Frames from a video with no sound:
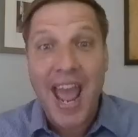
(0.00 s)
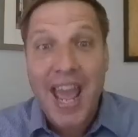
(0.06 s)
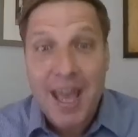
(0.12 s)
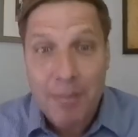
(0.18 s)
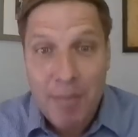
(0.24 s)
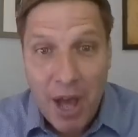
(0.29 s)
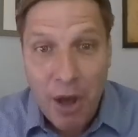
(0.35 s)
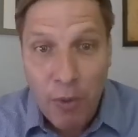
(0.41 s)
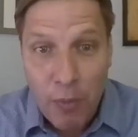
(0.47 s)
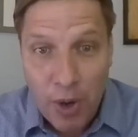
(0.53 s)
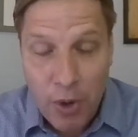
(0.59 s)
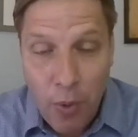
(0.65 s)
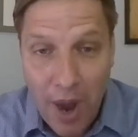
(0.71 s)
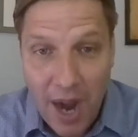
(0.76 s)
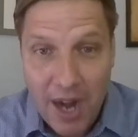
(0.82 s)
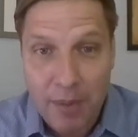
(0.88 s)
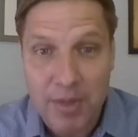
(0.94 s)
AML
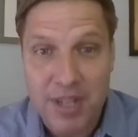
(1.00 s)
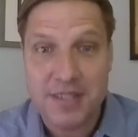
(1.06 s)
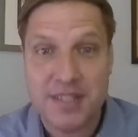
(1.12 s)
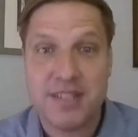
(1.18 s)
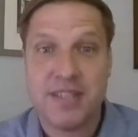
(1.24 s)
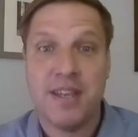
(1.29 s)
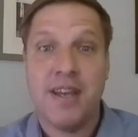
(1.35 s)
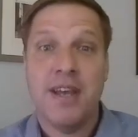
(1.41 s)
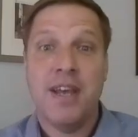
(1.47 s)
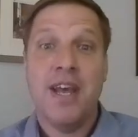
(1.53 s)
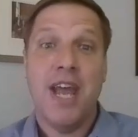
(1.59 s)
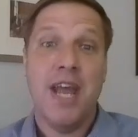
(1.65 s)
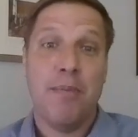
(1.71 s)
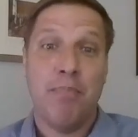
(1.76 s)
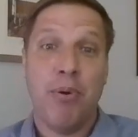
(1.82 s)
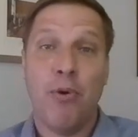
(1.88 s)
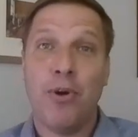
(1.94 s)
requirements,
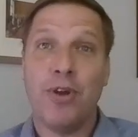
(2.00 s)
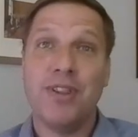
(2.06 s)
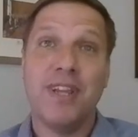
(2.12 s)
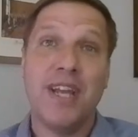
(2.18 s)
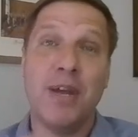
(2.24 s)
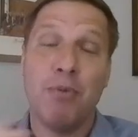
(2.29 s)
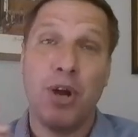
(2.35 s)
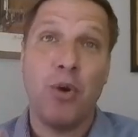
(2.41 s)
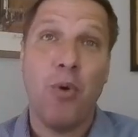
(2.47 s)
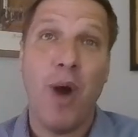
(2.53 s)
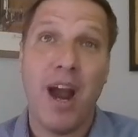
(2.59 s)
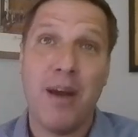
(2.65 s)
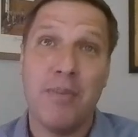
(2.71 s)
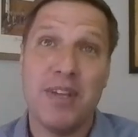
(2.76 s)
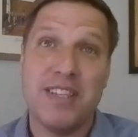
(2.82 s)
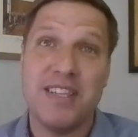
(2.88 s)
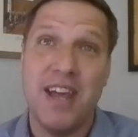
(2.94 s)
importantly,
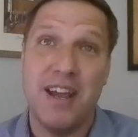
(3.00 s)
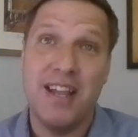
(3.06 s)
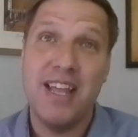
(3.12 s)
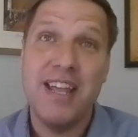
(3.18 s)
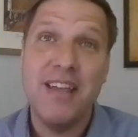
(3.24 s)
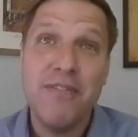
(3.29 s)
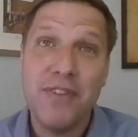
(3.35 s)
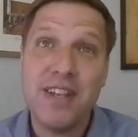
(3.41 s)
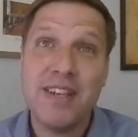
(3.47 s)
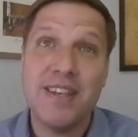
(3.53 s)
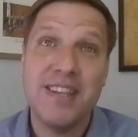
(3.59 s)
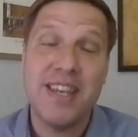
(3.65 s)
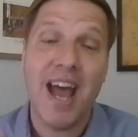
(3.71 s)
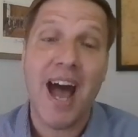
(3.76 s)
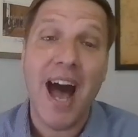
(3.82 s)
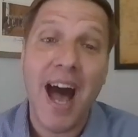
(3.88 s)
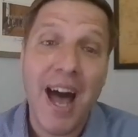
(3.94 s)
requirements that
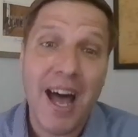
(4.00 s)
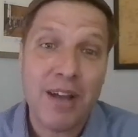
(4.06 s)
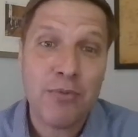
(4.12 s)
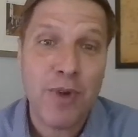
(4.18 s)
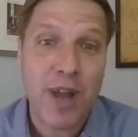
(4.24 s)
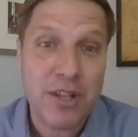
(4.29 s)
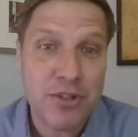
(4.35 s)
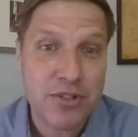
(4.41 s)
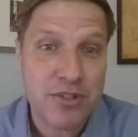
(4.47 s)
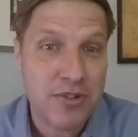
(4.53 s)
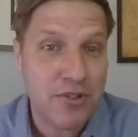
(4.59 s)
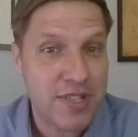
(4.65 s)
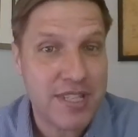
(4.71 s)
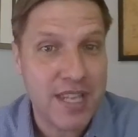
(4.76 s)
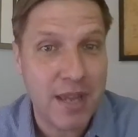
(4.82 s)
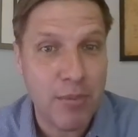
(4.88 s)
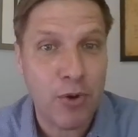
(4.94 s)
even non-registered
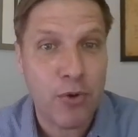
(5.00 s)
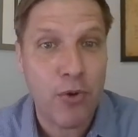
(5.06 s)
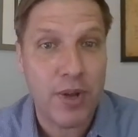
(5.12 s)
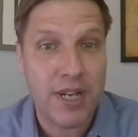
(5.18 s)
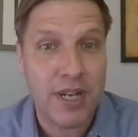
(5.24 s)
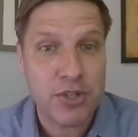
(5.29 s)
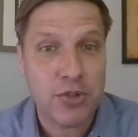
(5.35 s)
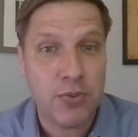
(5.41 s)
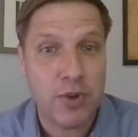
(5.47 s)
stablecoin